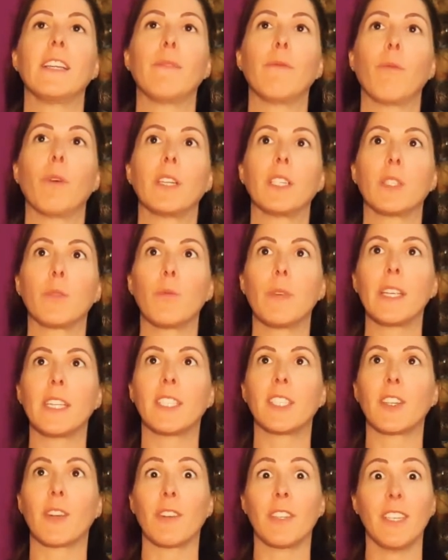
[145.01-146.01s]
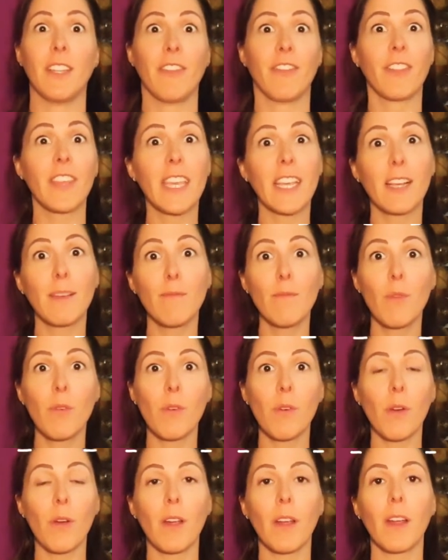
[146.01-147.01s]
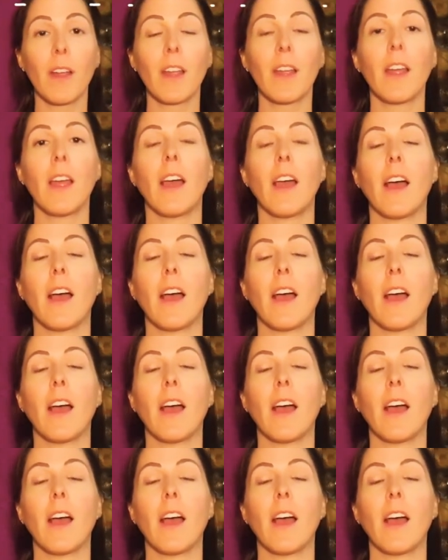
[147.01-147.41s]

Once we start to think more,